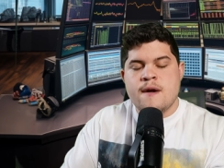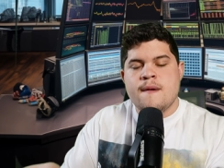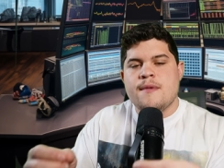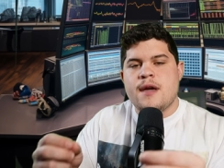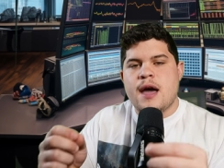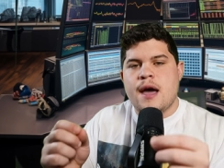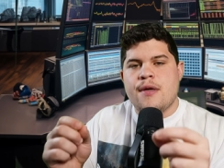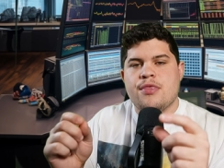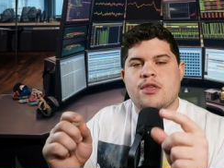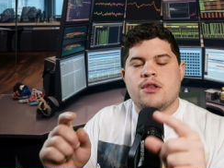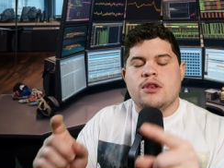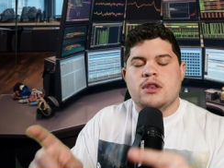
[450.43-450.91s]

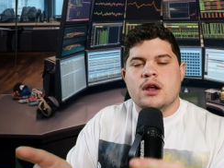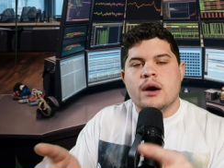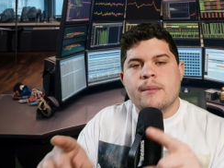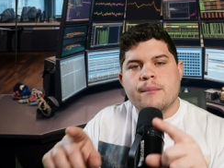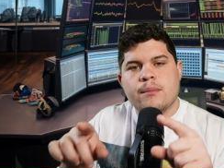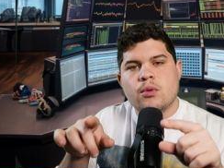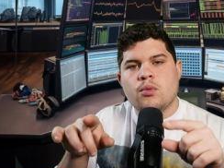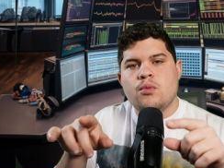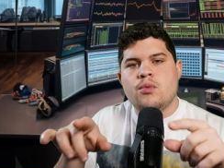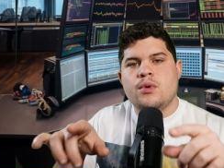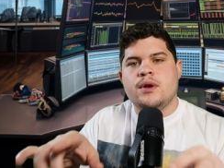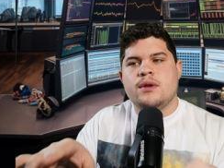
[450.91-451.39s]
And the number
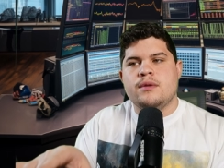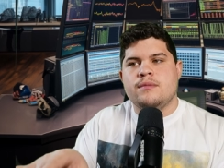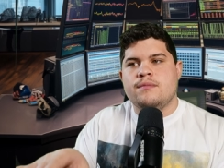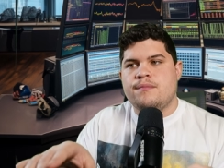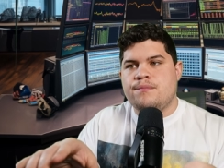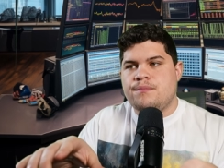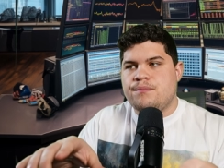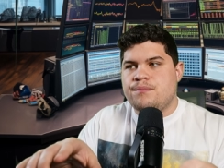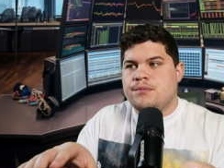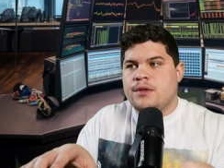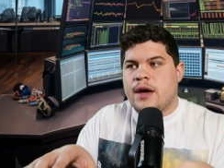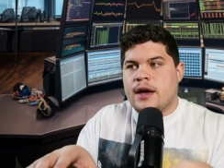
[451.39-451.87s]
one
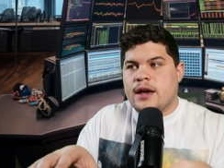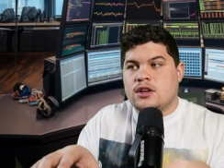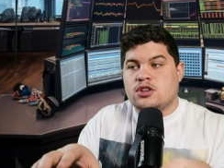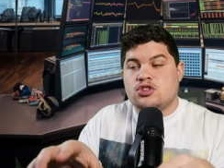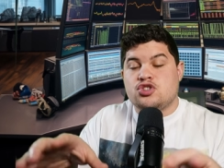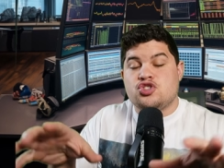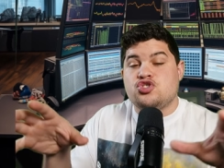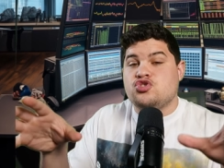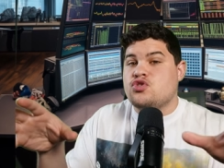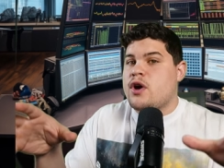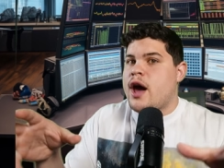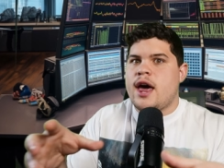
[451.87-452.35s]
like
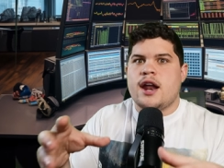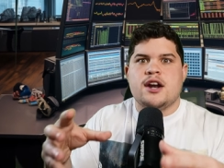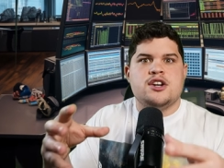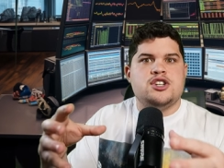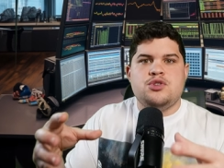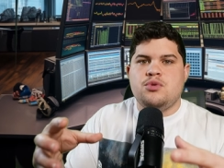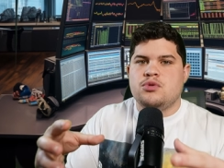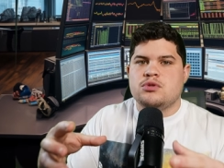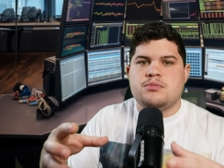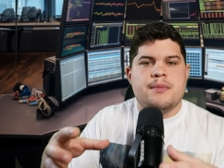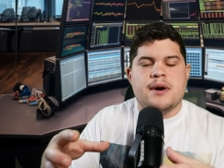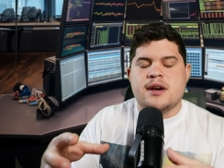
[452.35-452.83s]
strategy
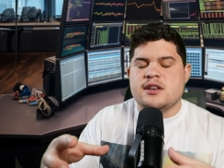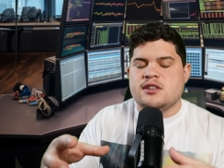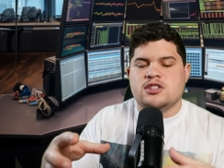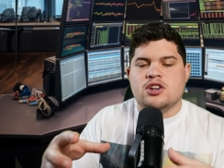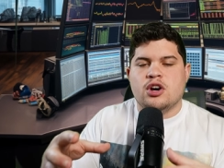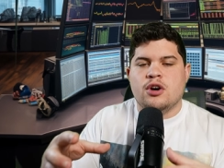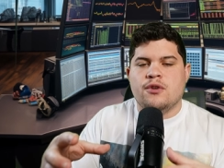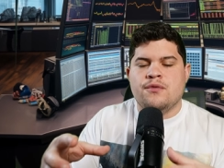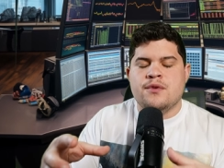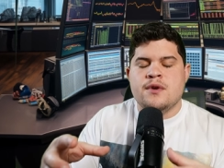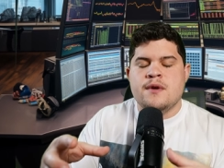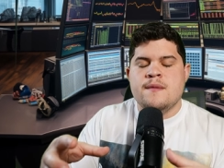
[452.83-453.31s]
with
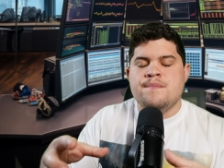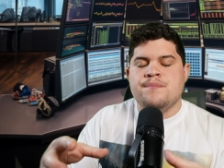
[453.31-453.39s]
myself